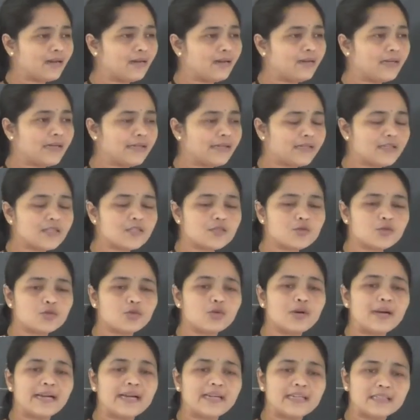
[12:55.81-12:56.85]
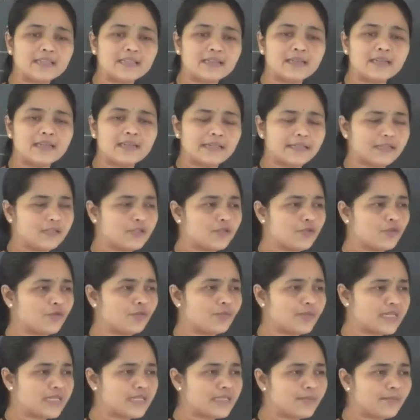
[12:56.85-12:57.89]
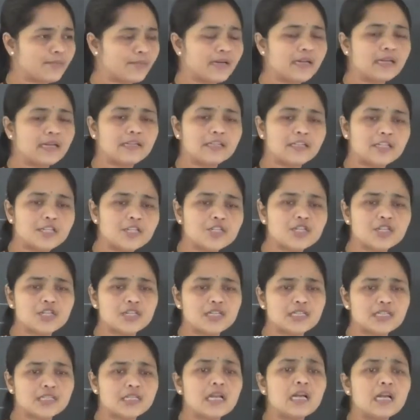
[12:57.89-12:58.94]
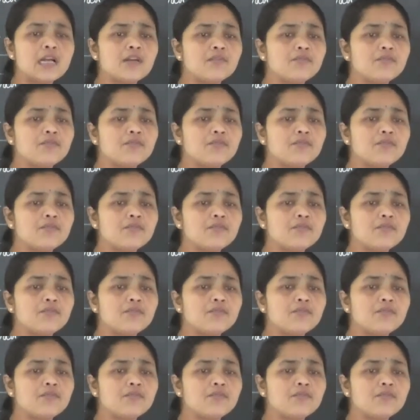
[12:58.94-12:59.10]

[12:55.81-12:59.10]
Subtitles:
letters to editor, letters to principal, teachers,